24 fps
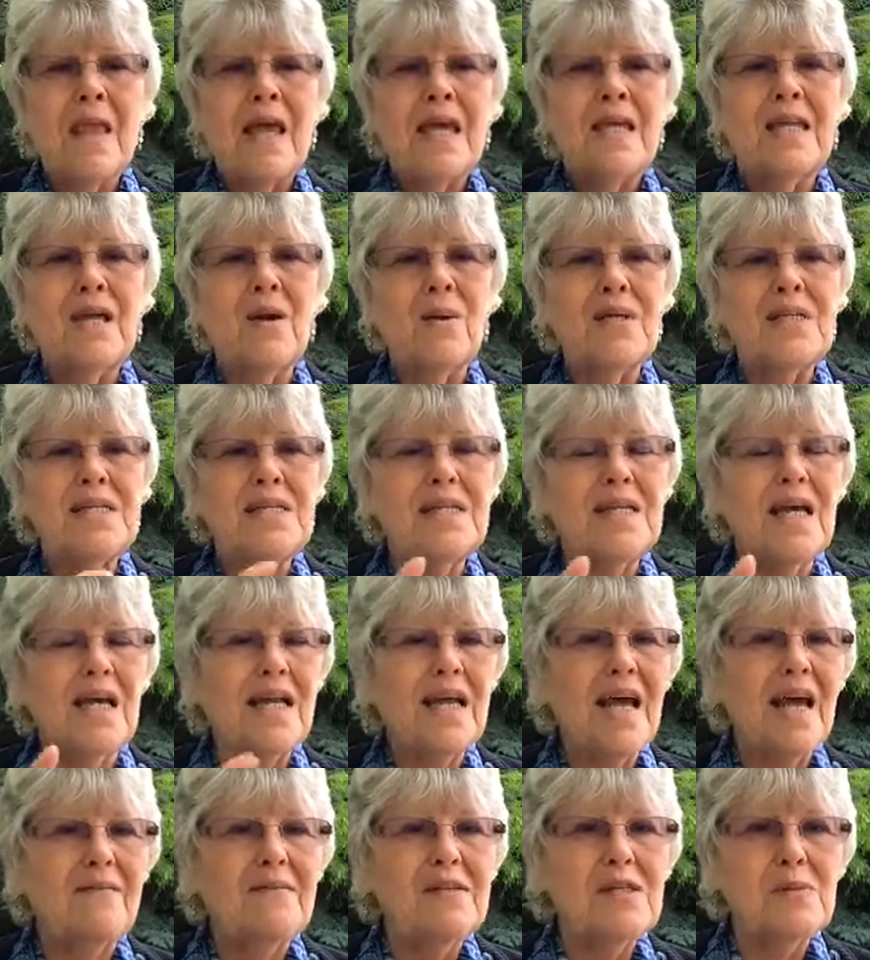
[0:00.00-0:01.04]
Now, I did not
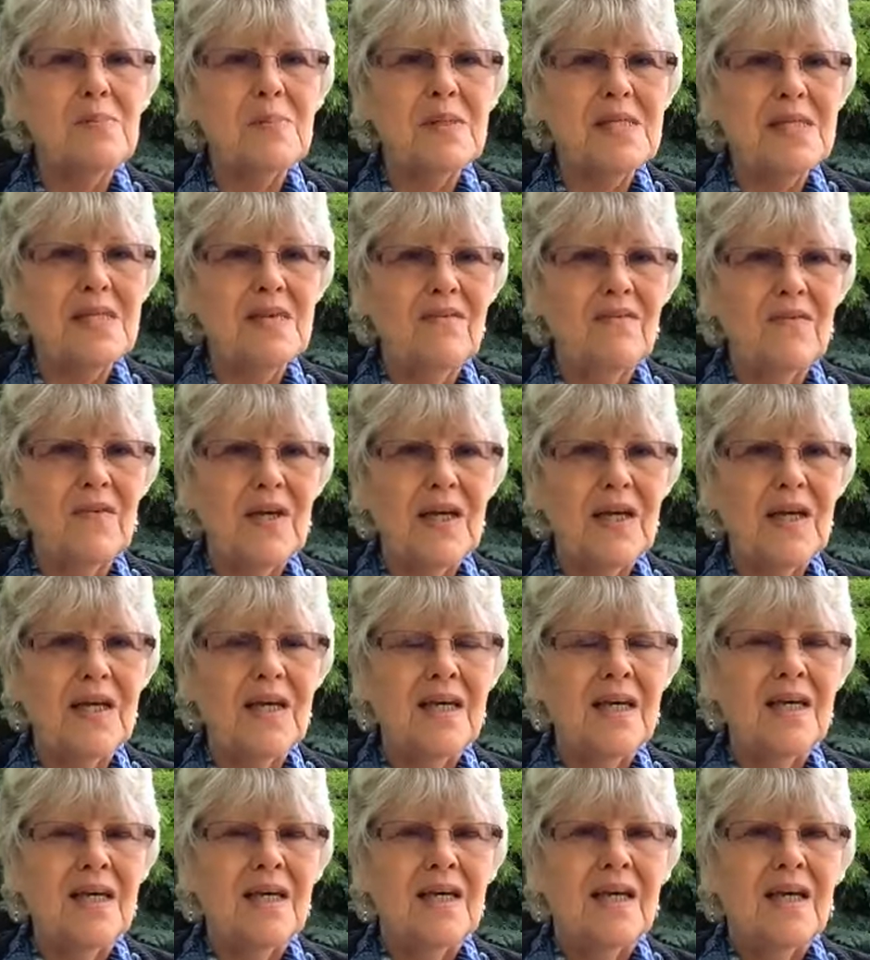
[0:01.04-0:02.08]
have a specific
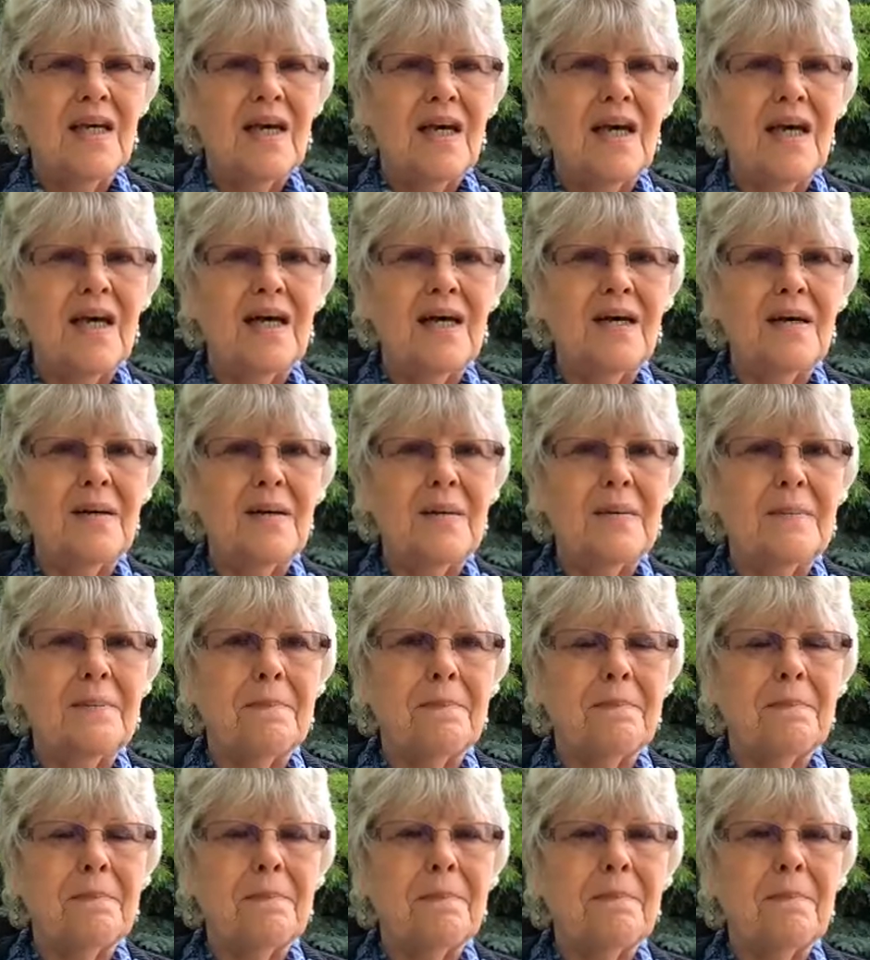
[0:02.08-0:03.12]
um,
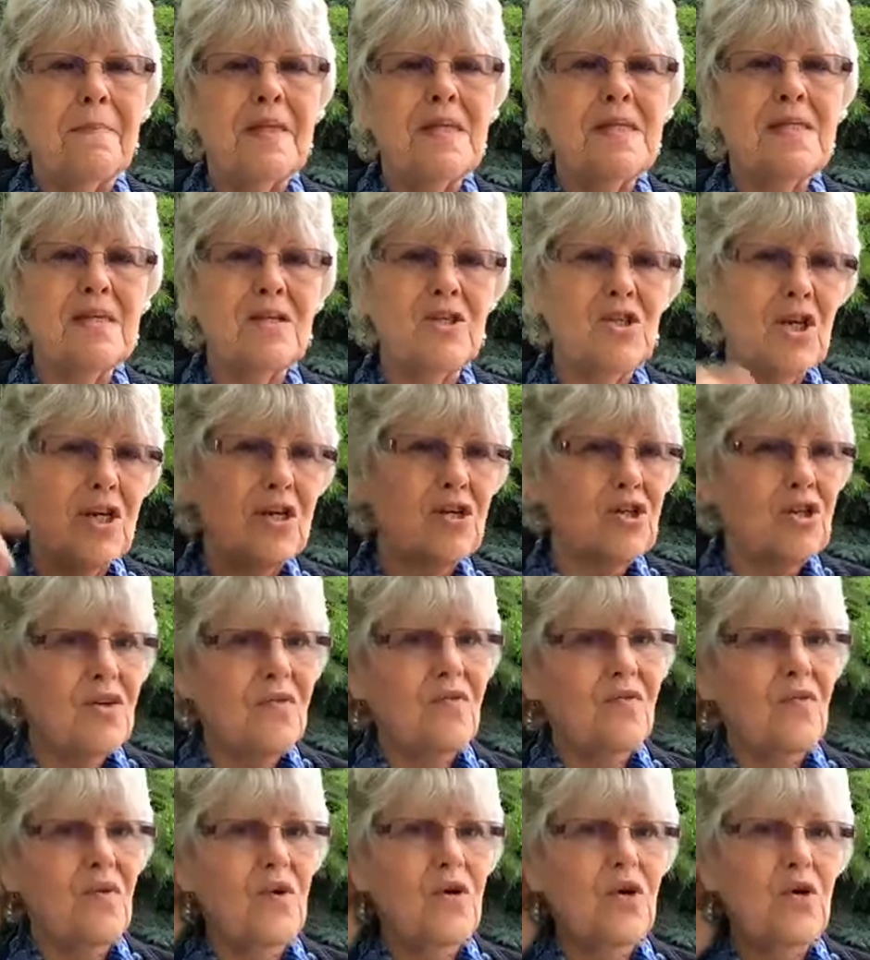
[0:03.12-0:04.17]
suggestion
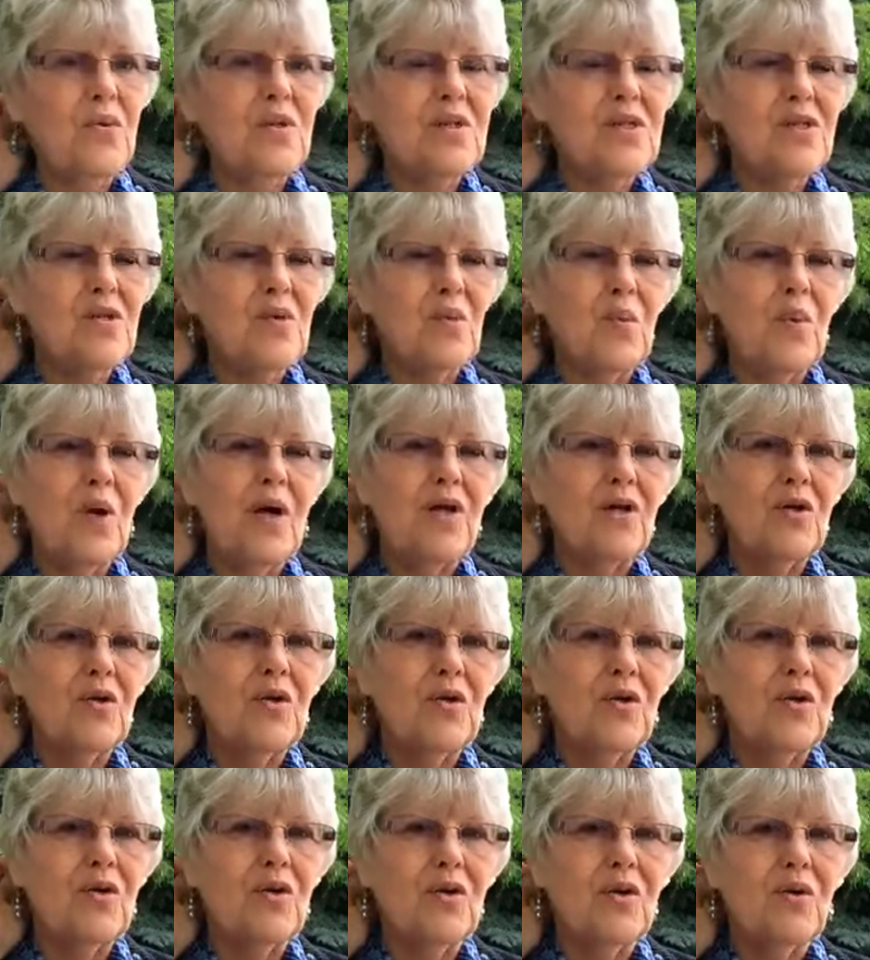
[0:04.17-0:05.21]
for you as to what
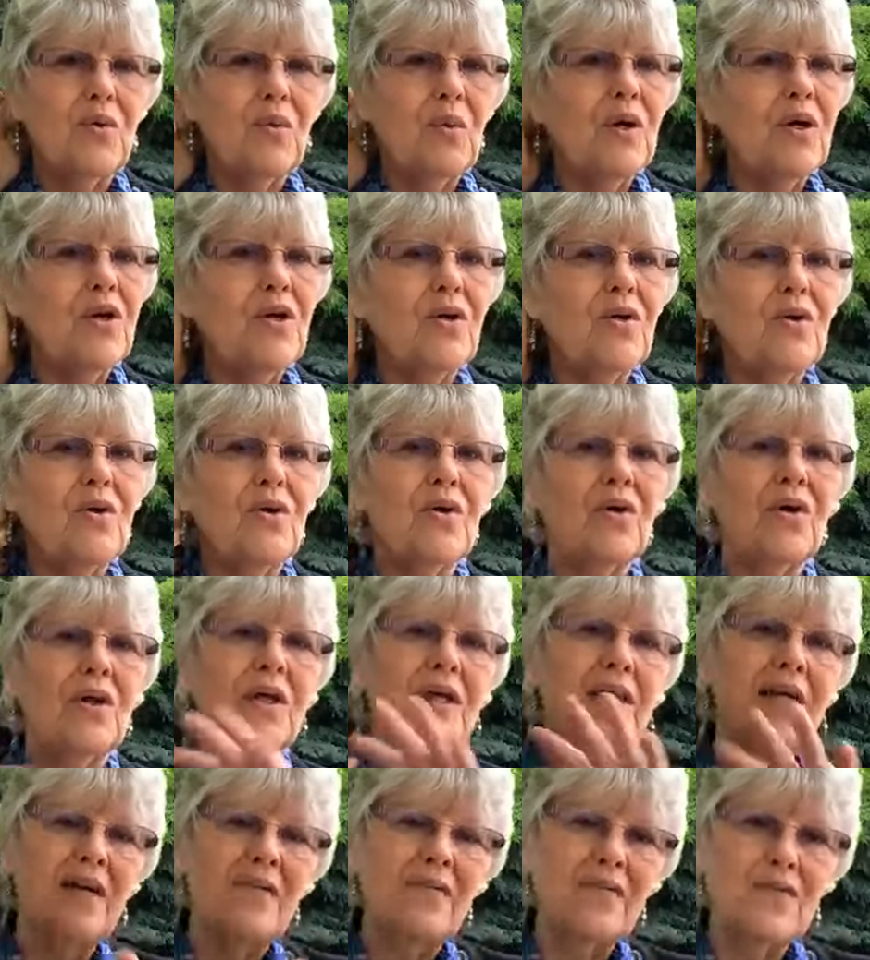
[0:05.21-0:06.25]
your what your
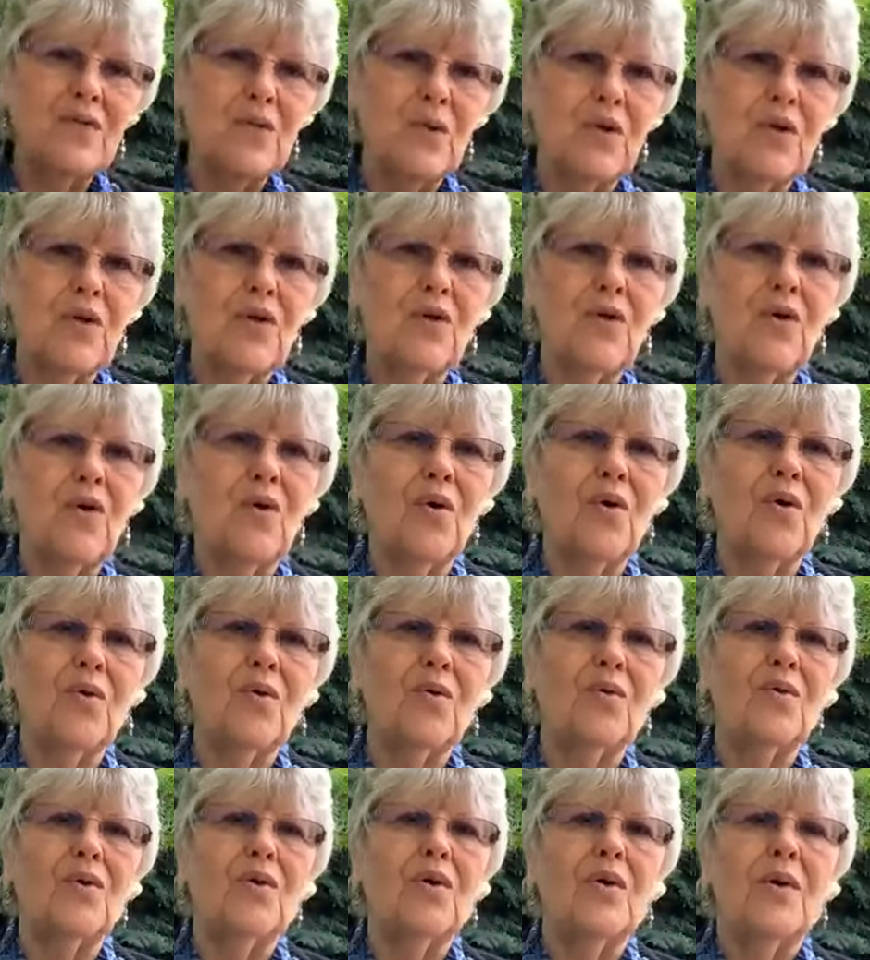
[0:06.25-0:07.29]
gift or or
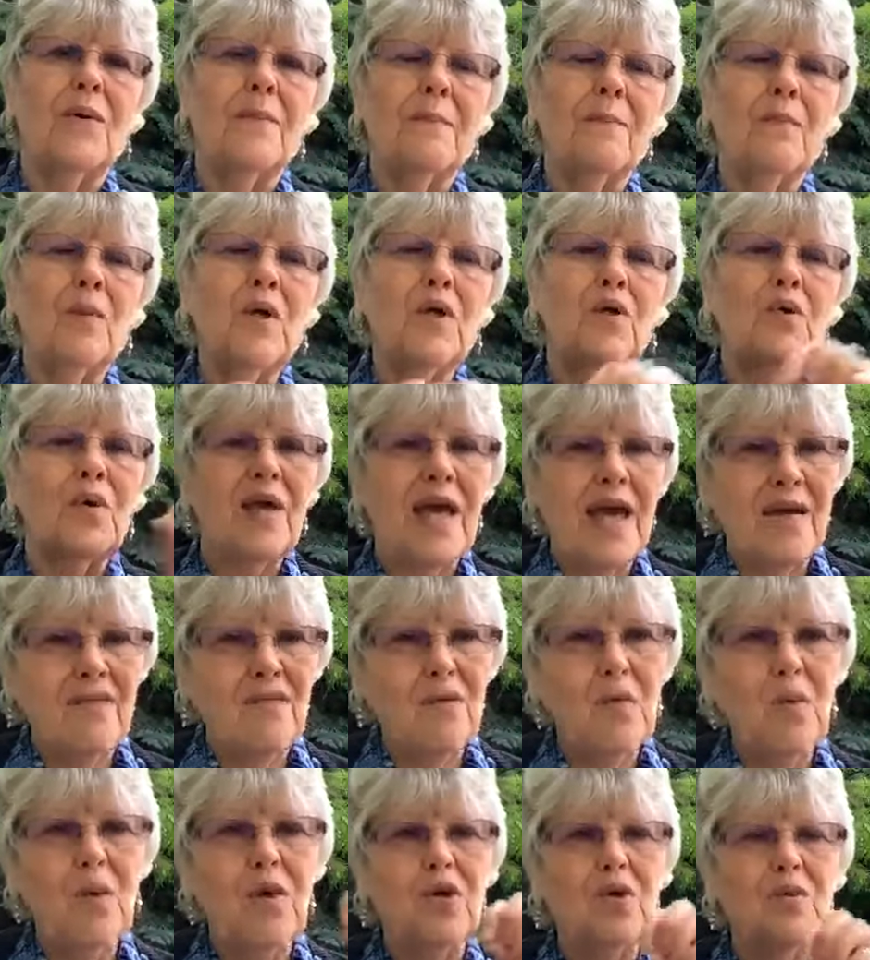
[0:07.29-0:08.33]
what you gave or
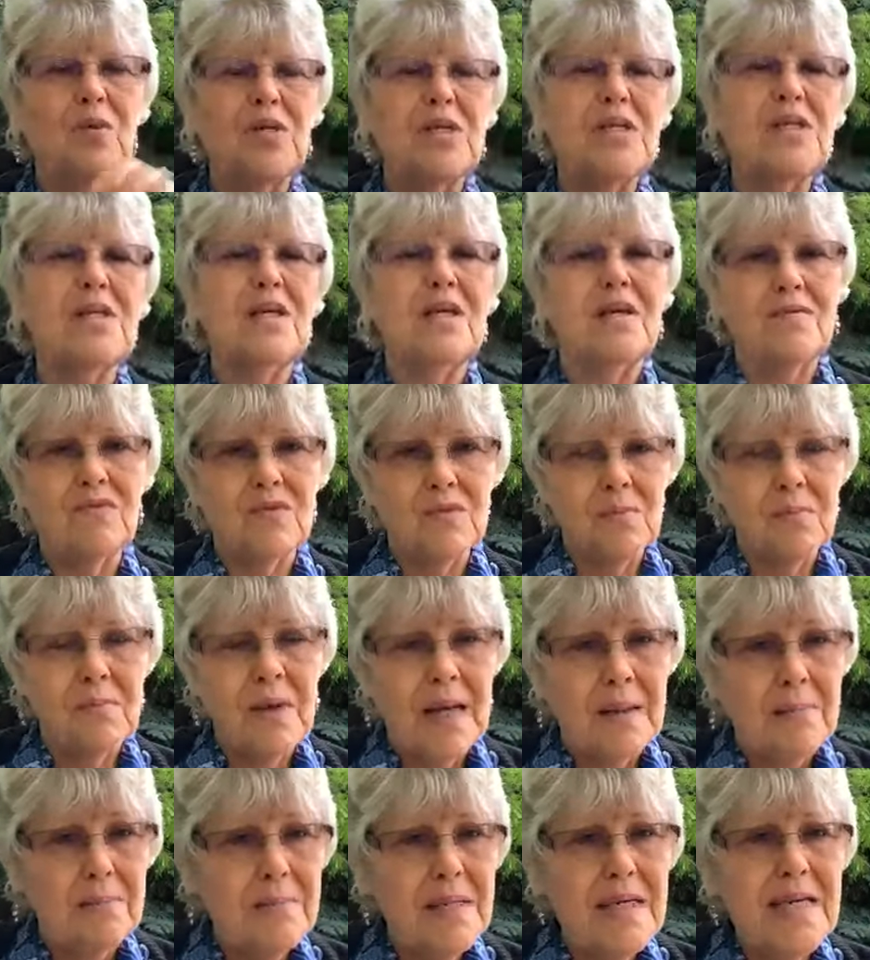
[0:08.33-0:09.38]
what you received
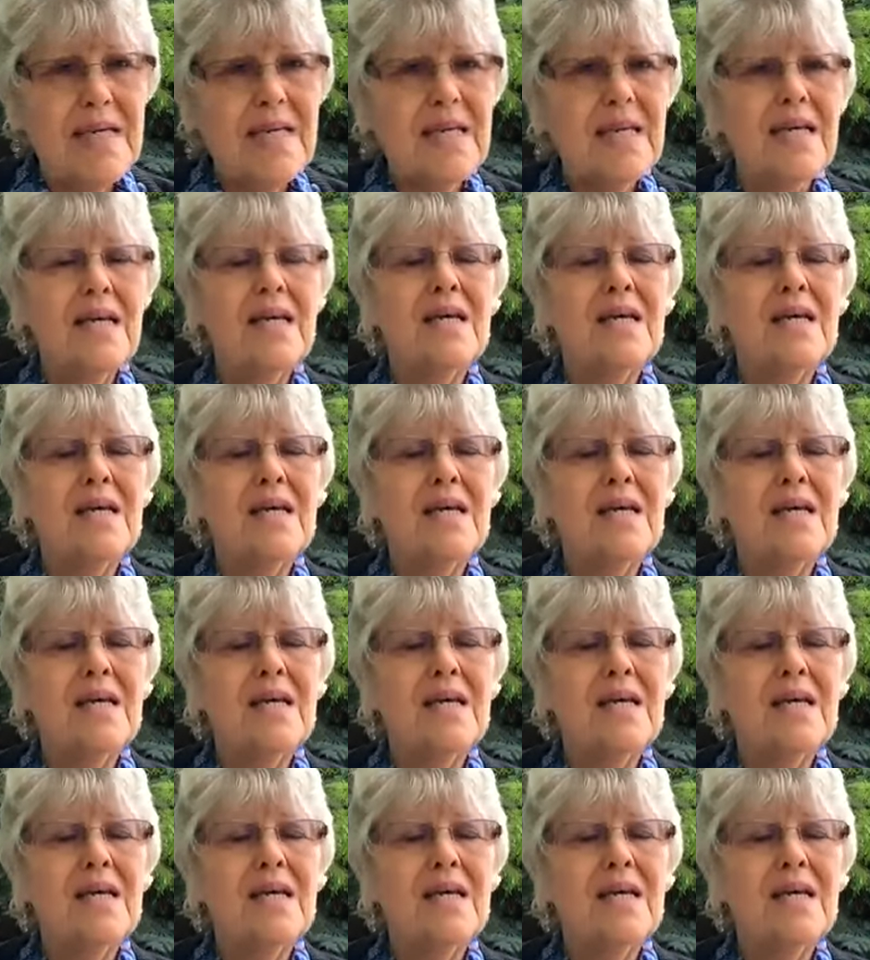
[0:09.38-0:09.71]
might mean.